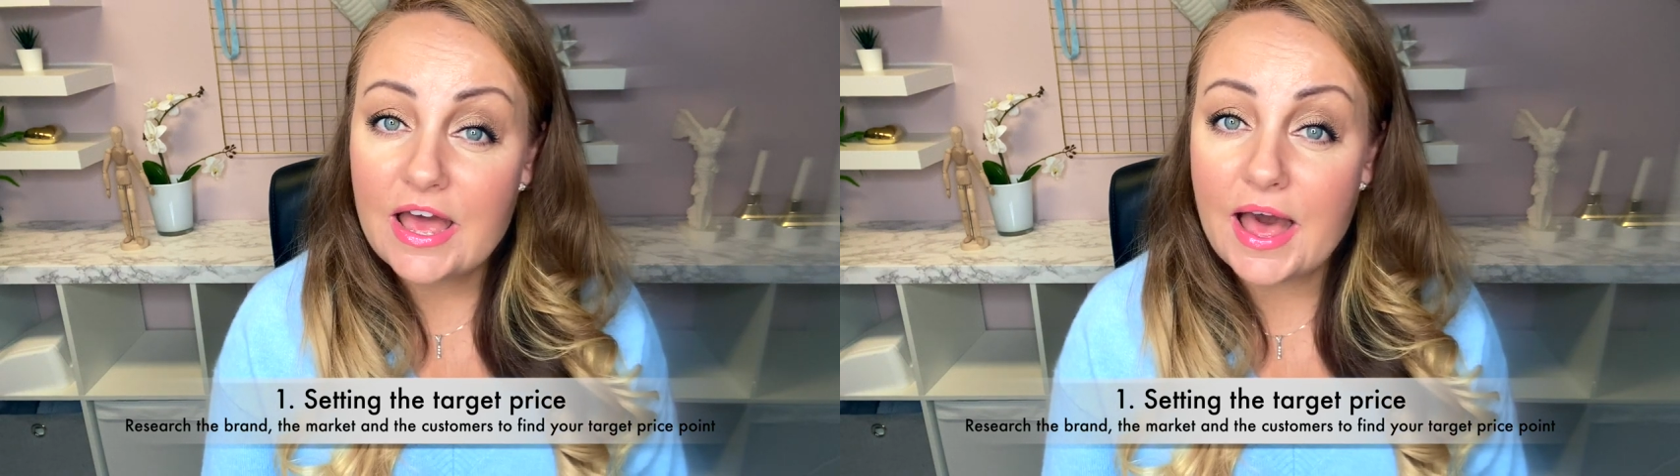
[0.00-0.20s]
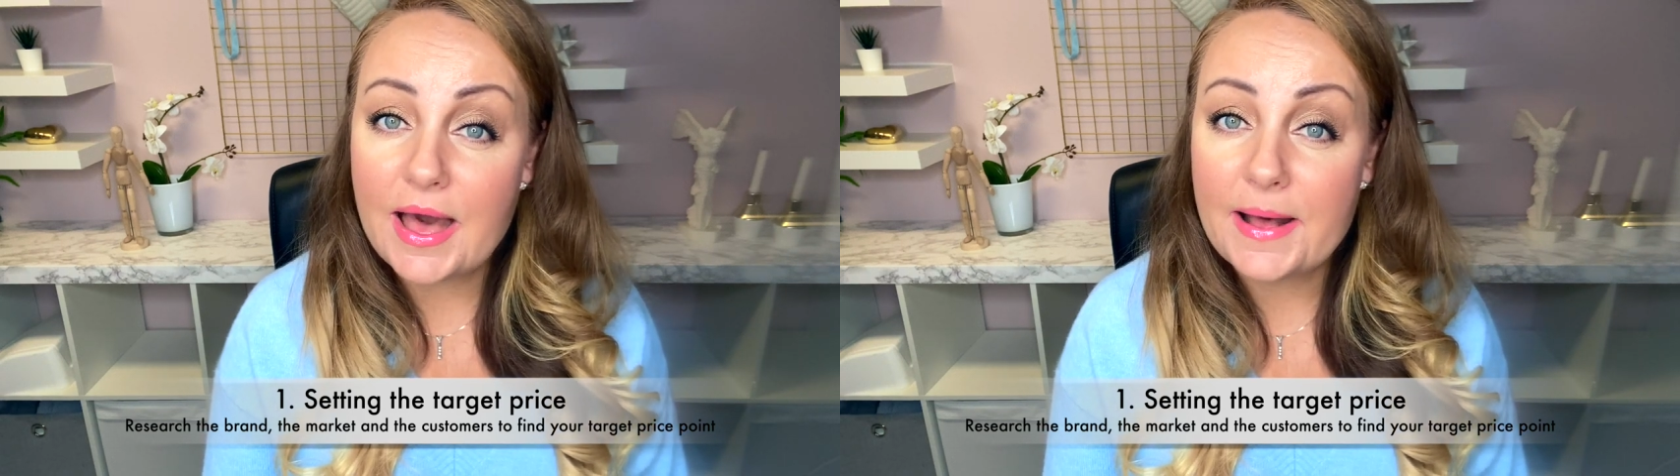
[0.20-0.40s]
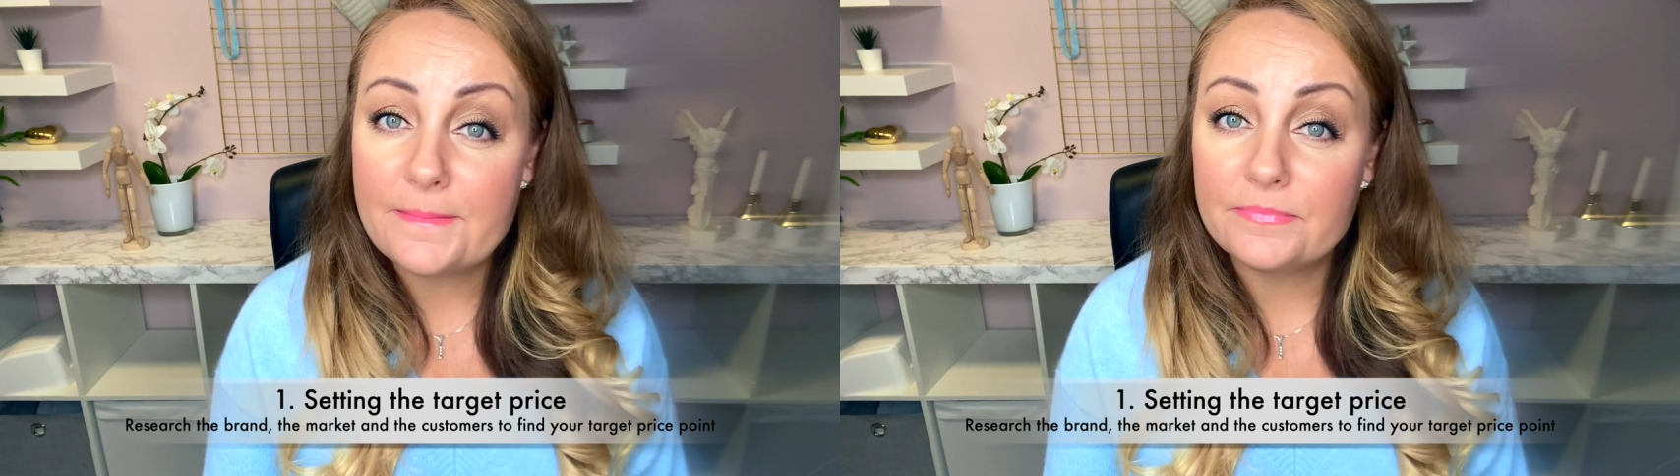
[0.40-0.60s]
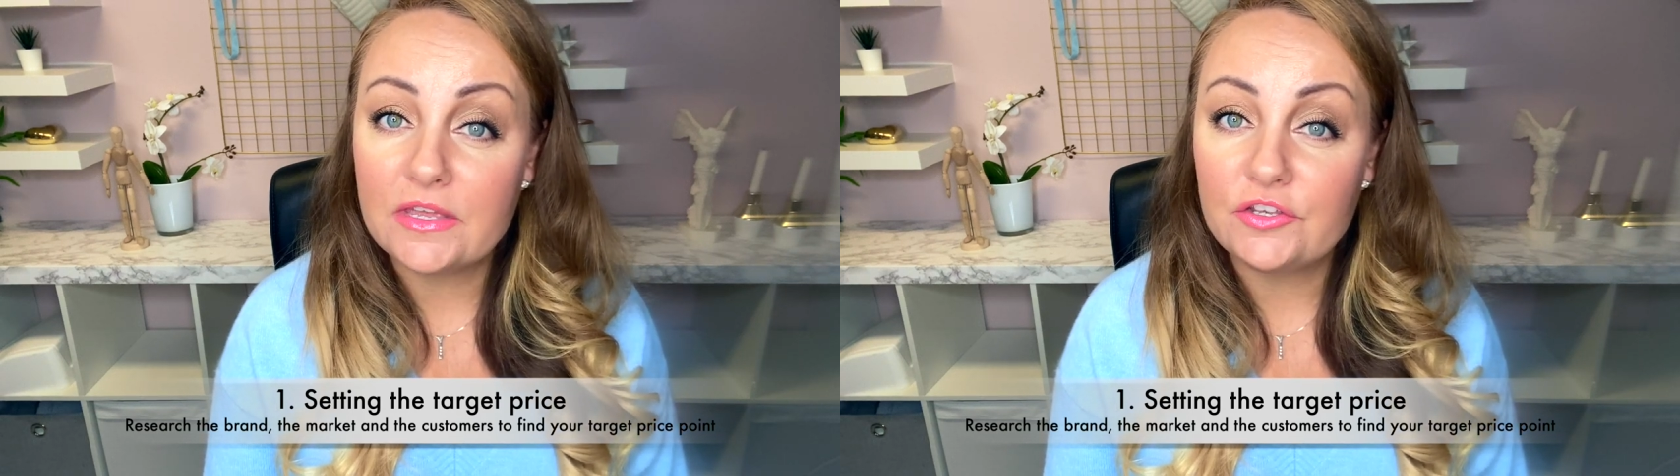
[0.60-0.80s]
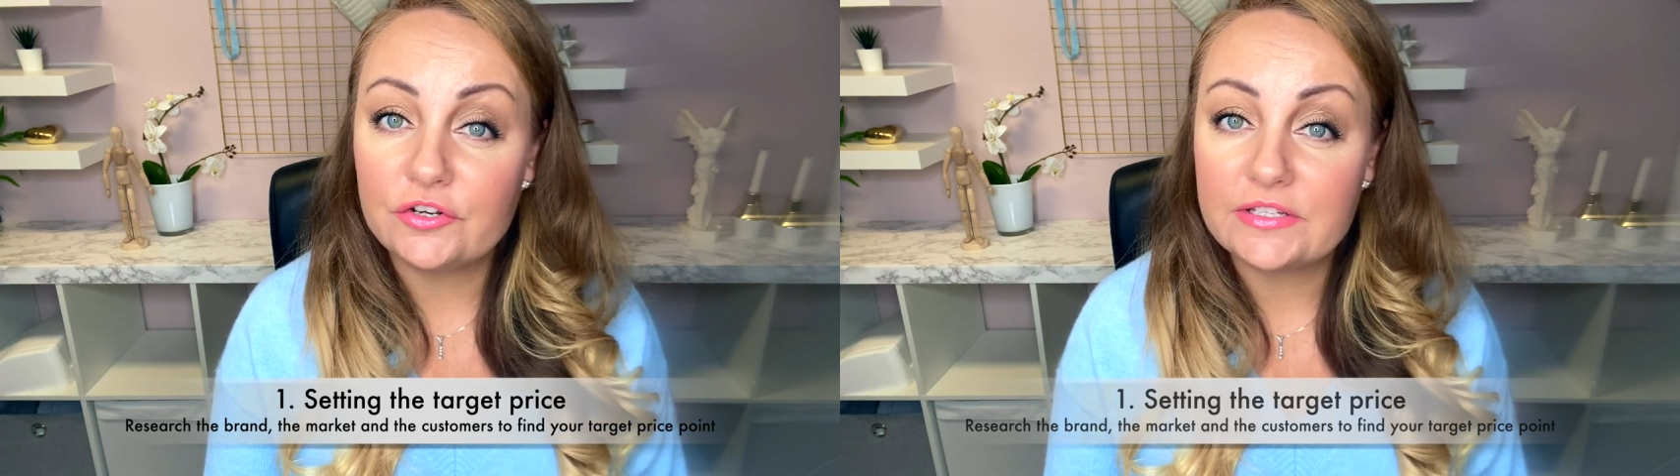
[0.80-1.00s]

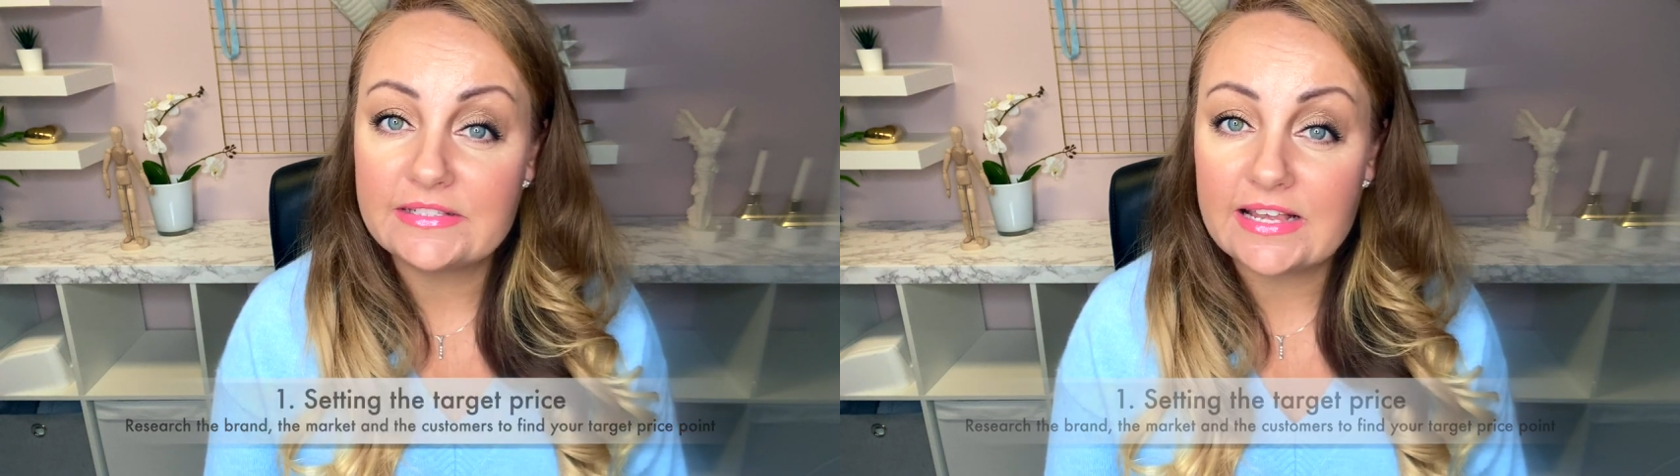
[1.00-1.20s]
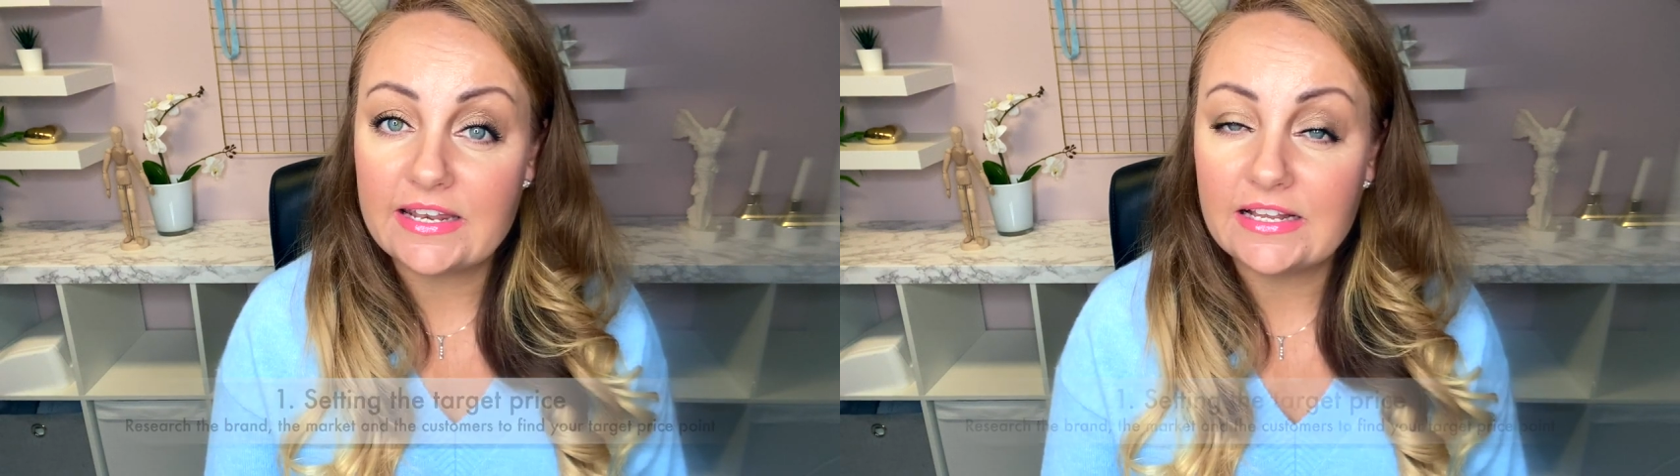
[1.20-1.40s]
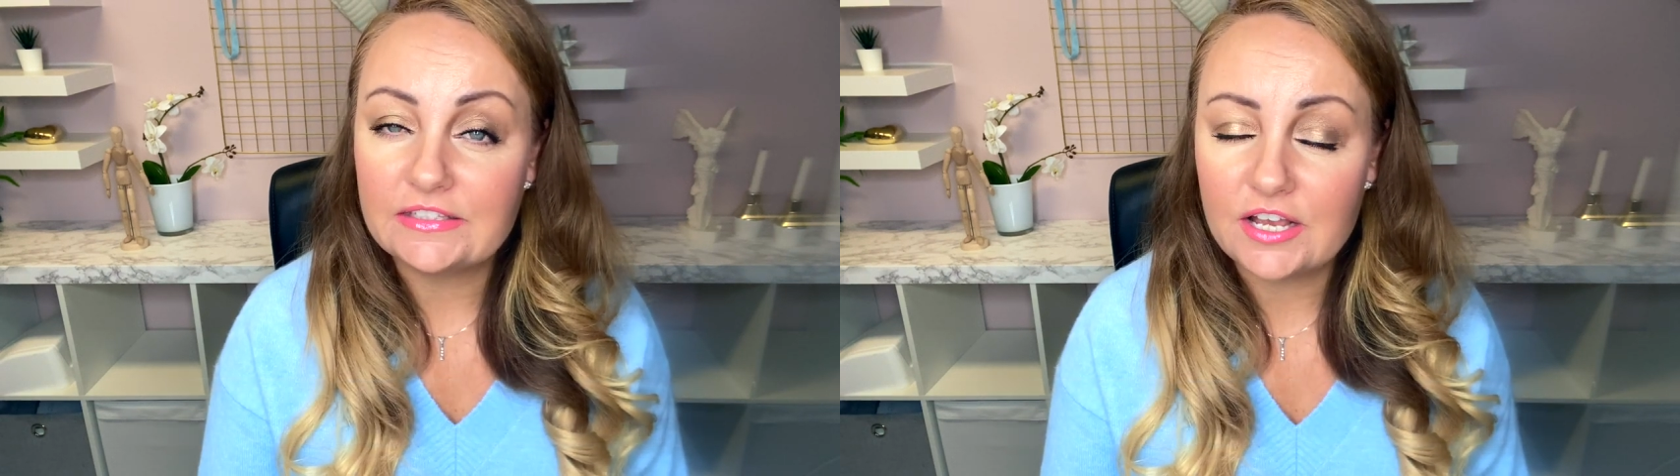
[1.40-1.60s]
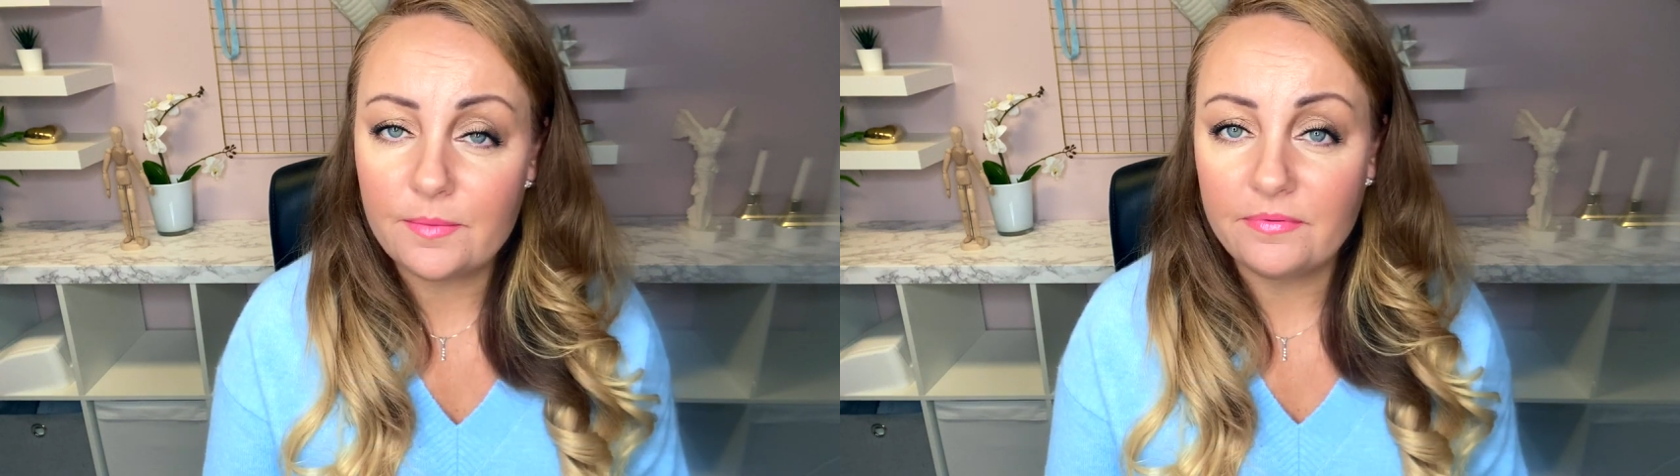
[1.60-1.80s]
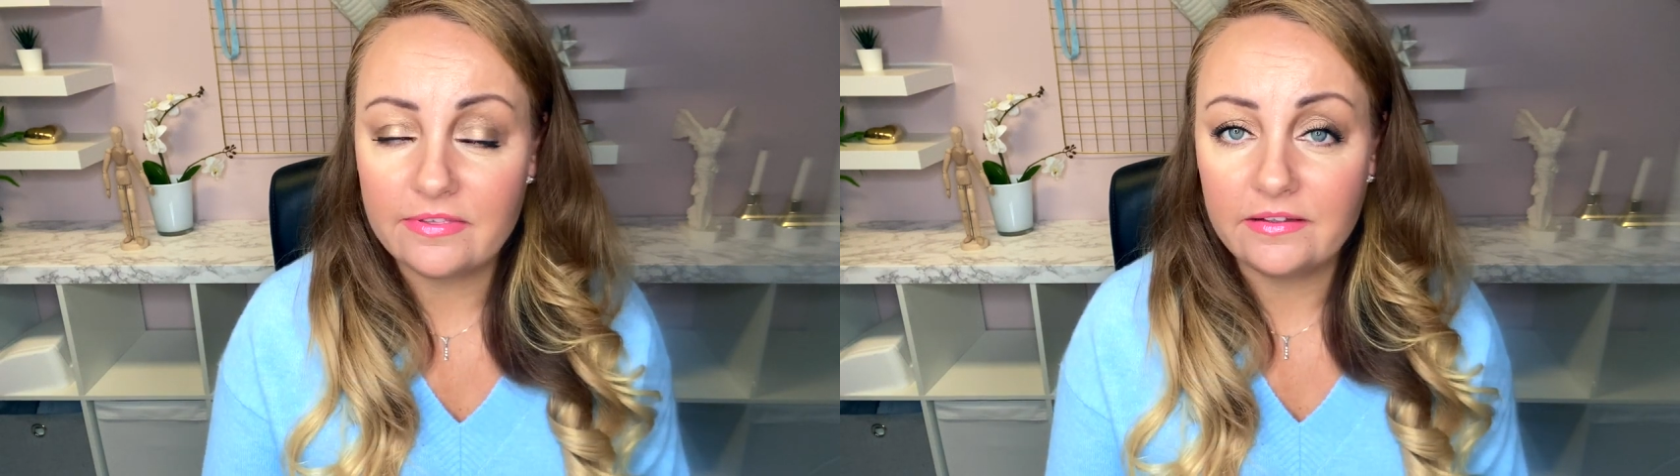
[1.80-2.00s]
and you're designing
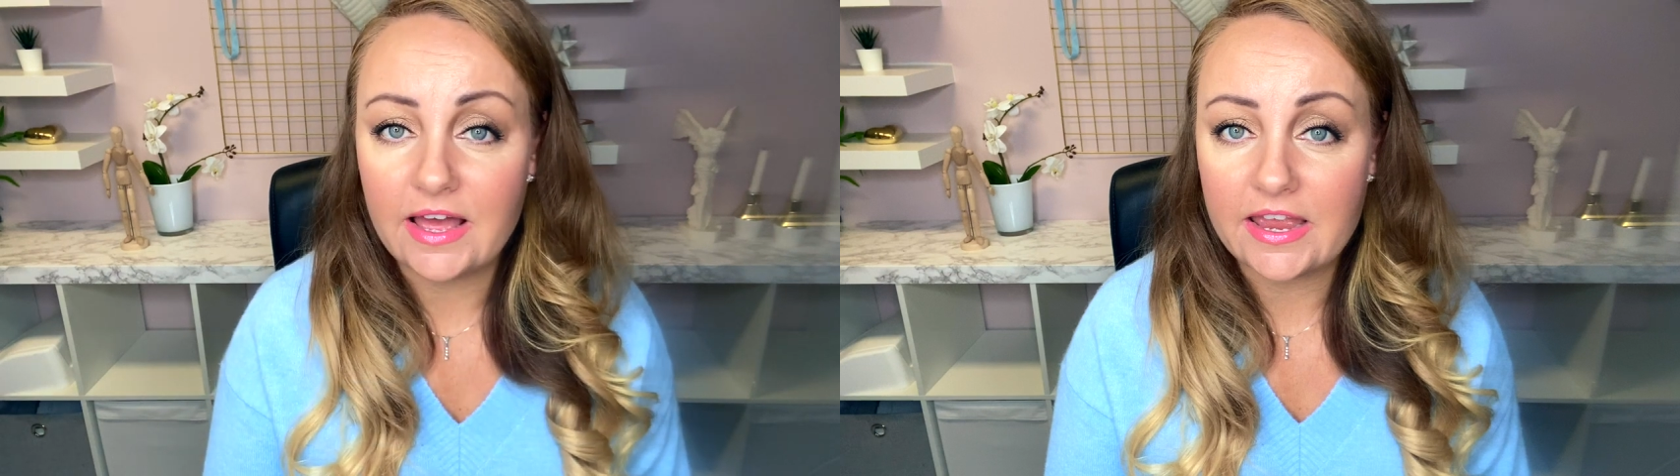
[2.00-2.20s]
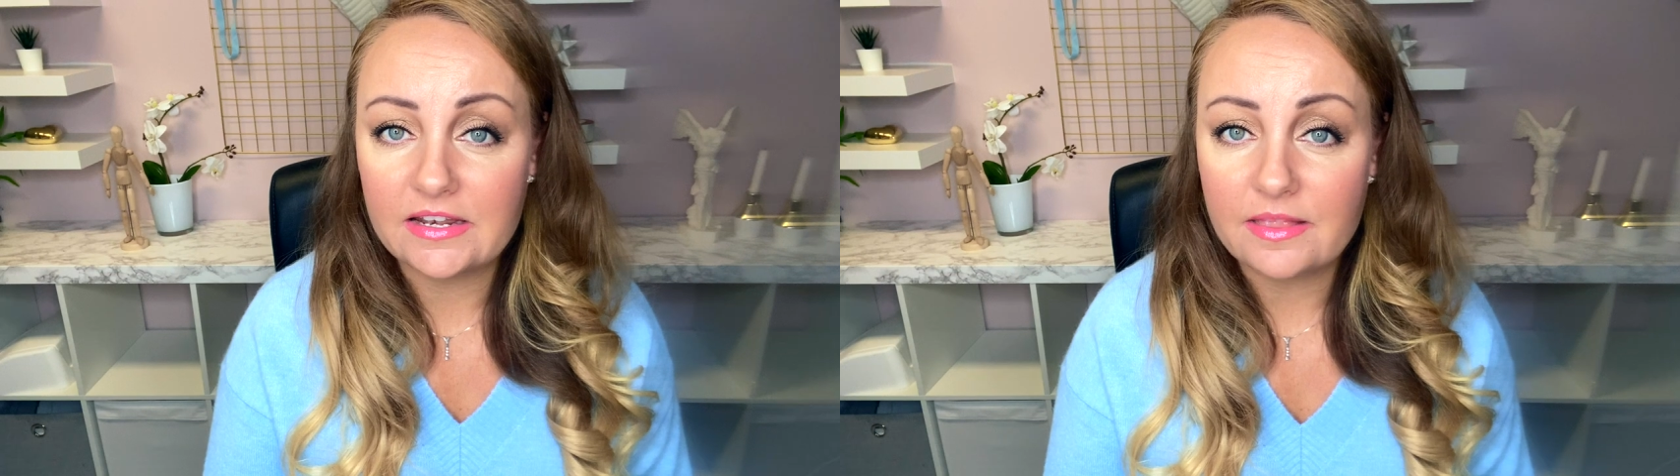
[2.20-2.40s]
top of the line,